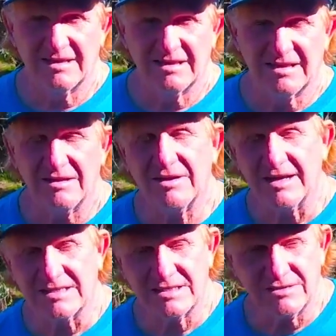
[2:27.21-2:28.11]
All
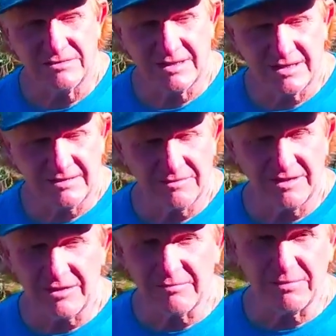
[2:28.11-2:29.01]
right, so
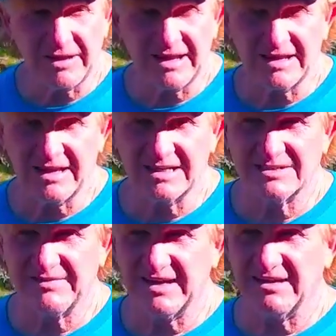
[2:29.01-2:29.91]
another plant that is
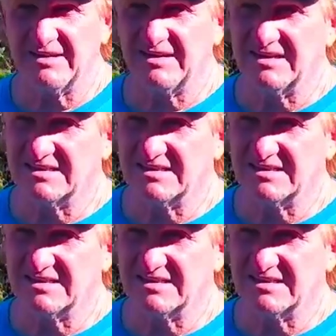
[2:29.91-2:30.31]
found in